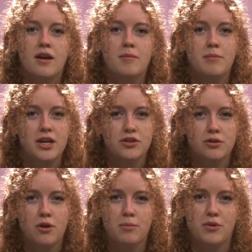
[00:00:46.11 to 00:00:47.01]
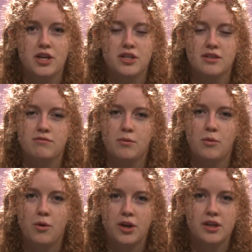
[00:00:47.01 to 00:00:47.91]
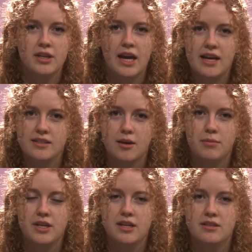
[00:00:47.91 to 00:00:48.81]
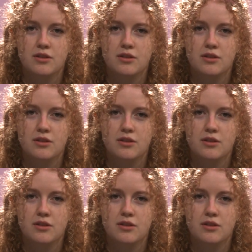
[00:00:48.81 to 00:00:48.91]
Major corporations from oil and gas companies